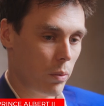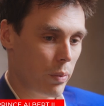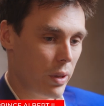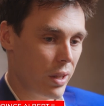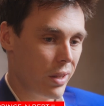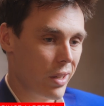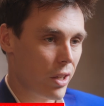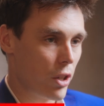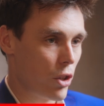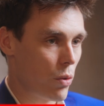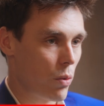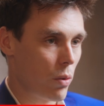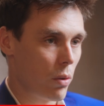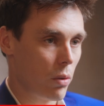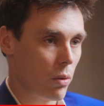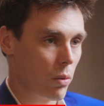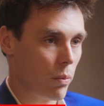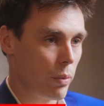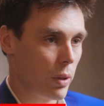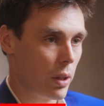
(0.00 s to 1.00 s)
be
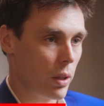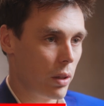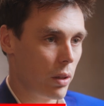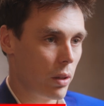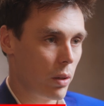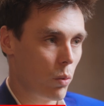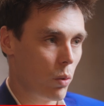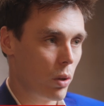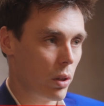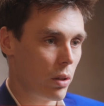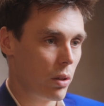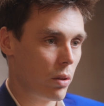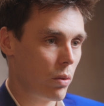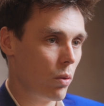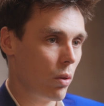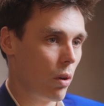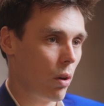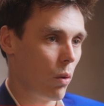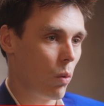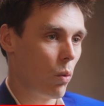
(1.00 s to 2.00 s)
natural, be what
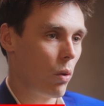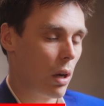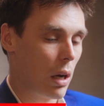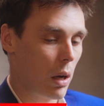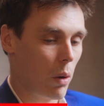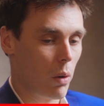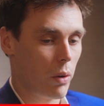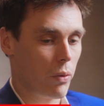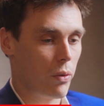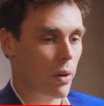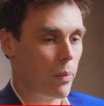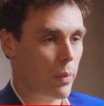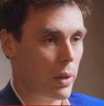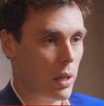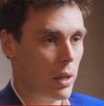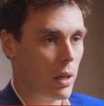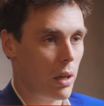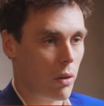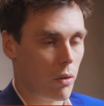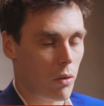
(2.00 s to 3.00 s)
our
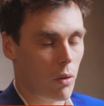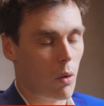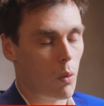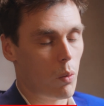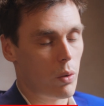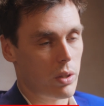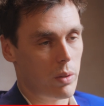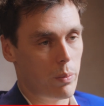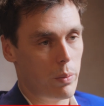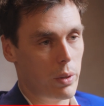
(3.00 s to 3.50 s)
family have always